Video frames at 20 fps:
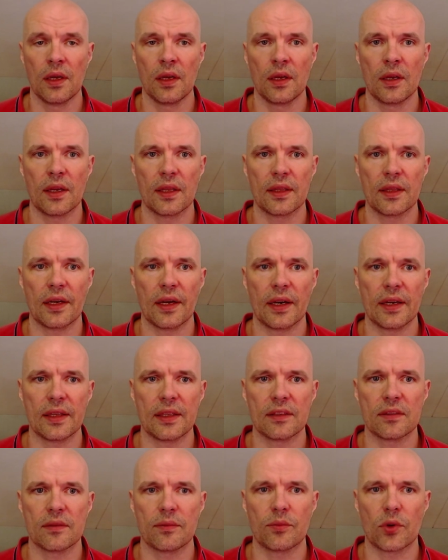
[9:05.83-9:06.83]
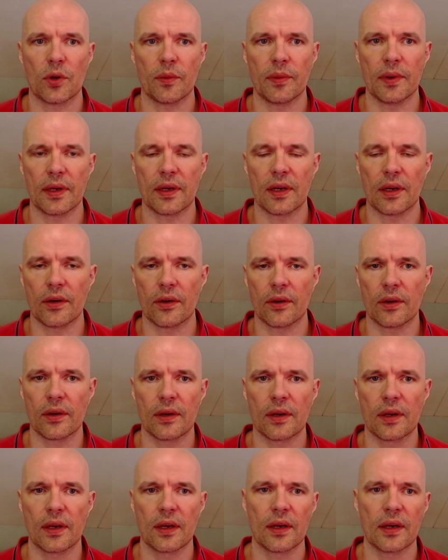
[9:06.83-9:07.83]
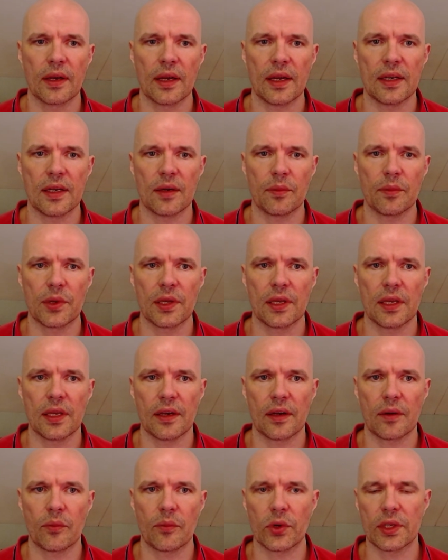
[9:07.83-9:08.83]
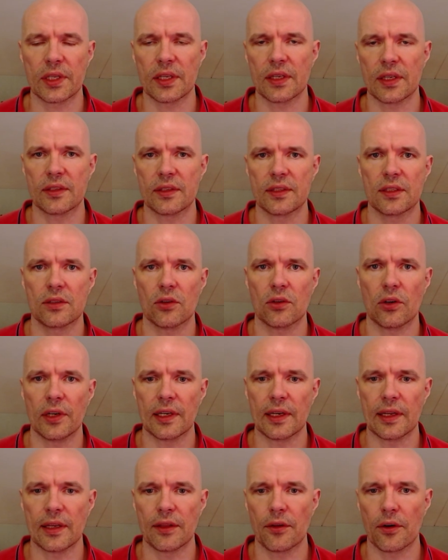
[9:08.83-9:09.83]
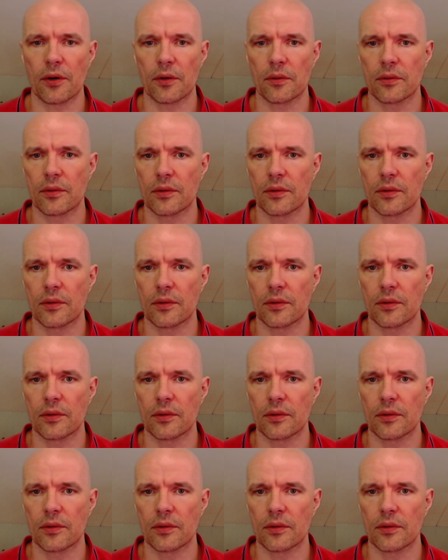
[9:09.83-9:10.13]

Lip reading: And the knight is probably gonna end up here pretty solidly though.